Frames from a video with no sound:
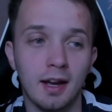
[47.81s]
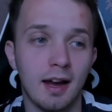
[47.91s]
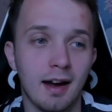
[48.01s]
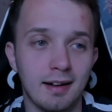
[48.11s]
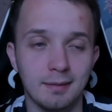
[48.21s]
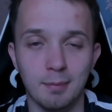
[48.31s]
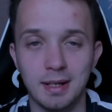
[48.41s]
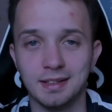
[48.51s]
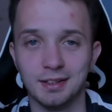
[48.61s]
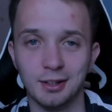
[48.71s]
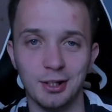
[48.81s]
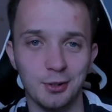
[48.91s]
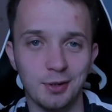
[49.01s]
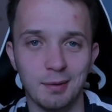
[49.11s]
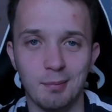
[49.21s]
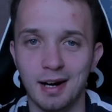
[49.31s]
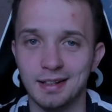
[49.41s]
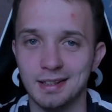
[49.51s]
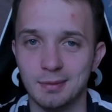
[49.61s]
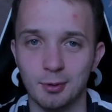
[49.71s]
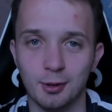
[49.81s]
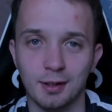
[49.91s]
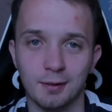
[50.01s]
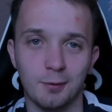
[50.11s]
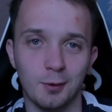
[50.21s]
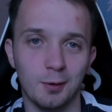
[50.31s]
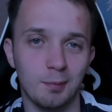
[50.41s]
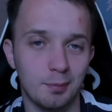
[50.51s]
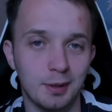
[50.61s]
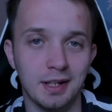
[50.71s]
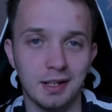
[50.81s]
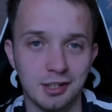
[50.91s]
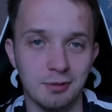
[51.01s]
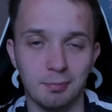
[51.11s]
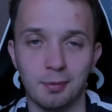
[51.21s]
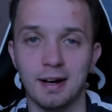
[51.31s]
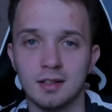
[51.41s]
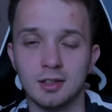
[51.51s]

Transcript: and basically you can buy this product for pretty cheap price.